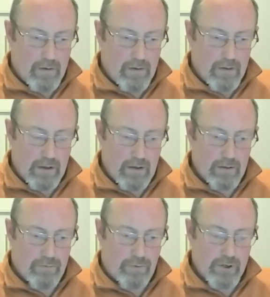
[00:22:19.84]

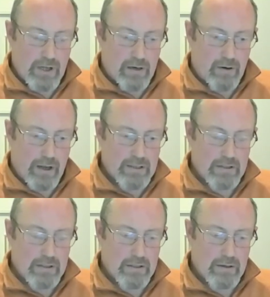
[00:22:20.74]
the Fertile
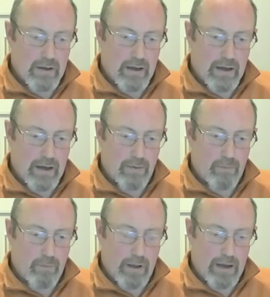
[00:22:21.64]
Crescent,
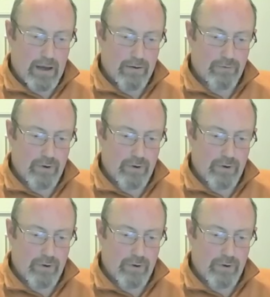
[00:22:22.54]
we have